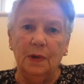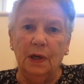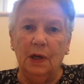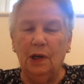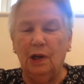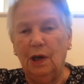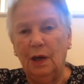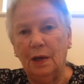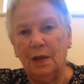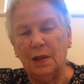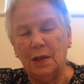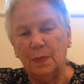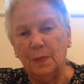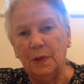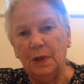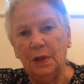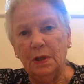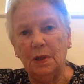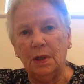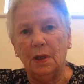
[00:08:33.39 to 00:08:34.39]
her
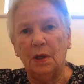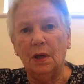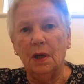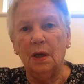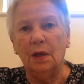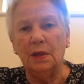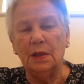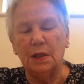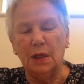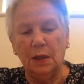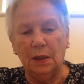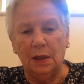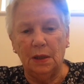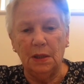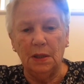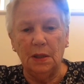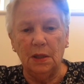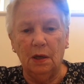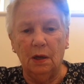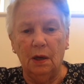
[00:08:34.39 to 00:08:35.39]
husband and her sons
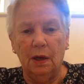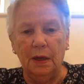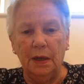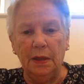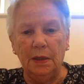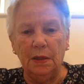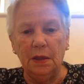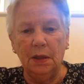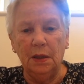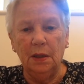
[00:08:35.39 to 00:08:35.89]
died,